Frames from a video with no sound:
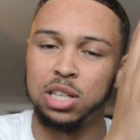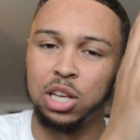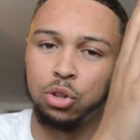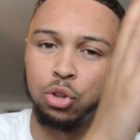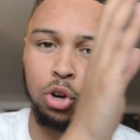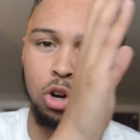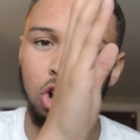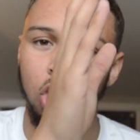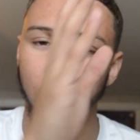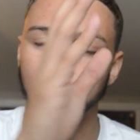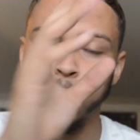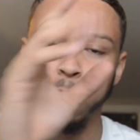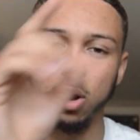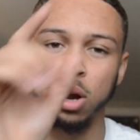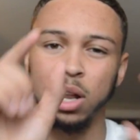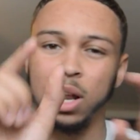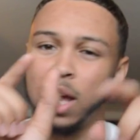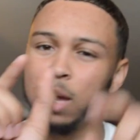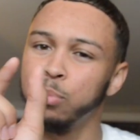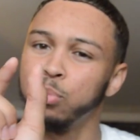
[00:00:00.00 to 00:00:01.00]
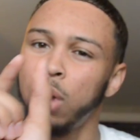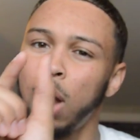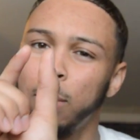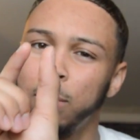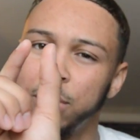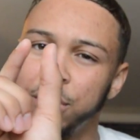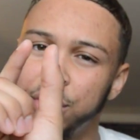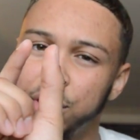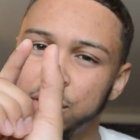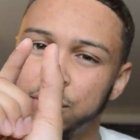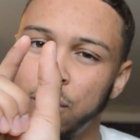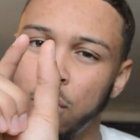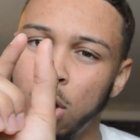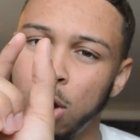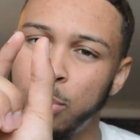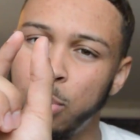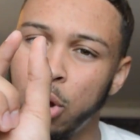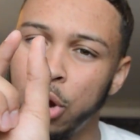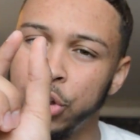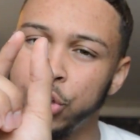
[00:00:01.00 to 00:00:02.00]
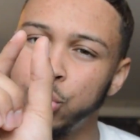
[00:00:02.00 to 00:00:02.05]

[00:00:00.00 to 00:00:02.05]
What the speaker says: teeth on the comb are like probably this far apart.